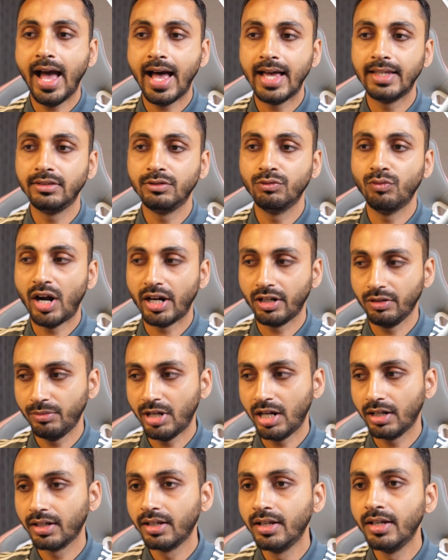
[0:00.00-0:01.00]
as
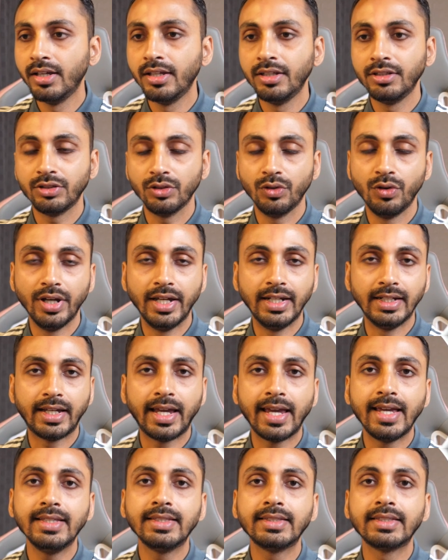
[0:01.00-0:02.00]
watermark. So in
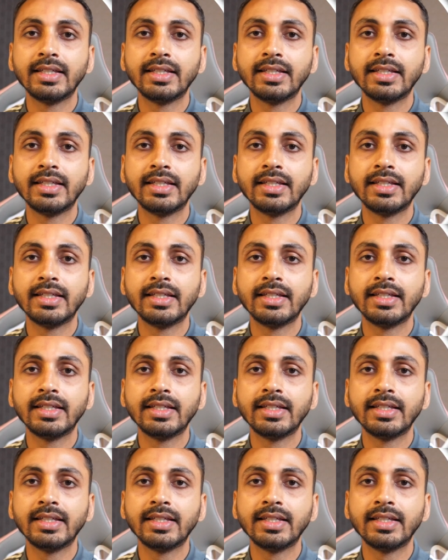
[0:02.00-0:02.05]
case